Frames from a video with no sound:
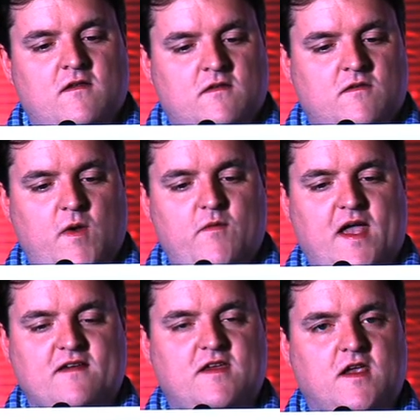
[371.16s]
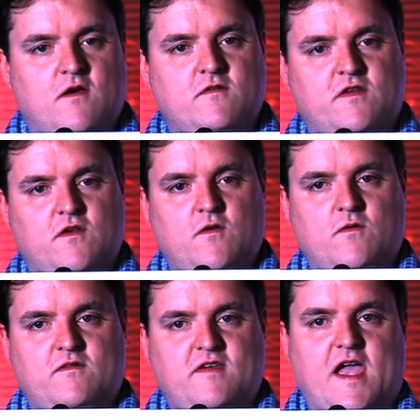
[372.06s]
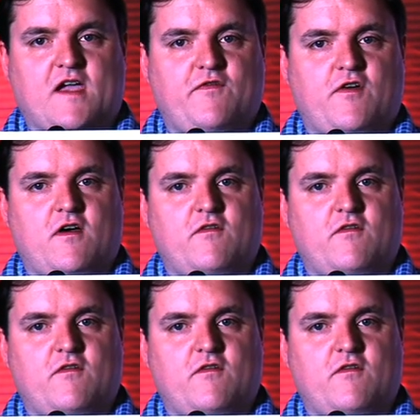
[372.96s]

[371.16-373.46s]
So when we actually go to check for a